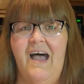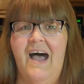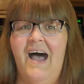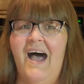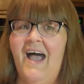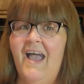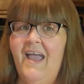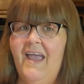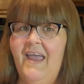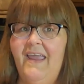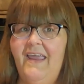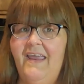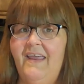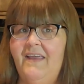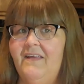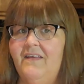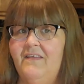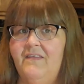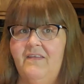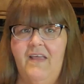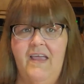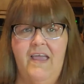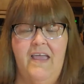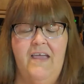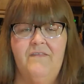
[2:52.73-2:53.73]
I
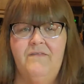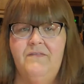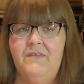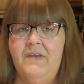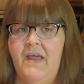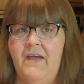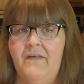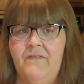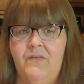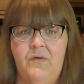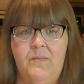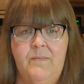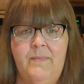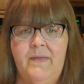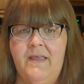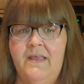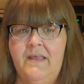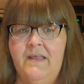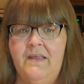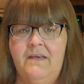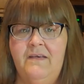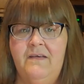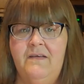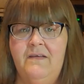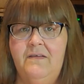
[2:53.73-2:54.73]
have never
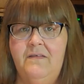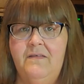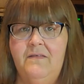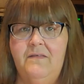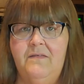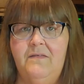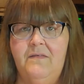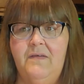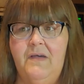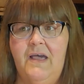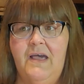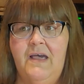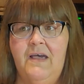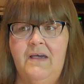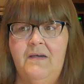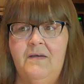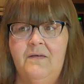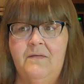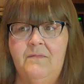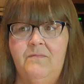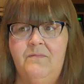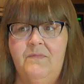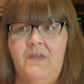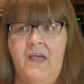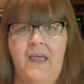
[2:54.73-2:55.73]
been
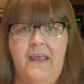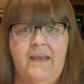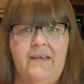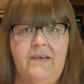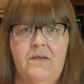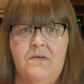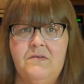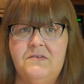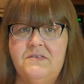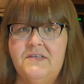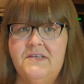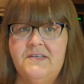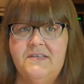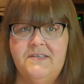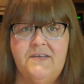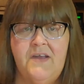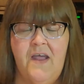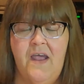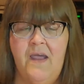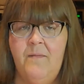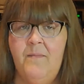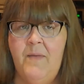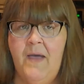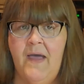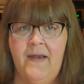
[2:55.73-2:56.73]
diagnosed as
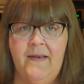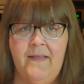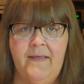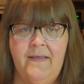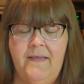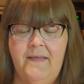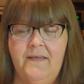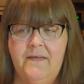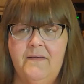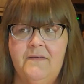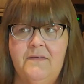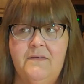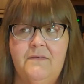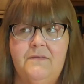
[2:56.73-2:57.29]
diabetic.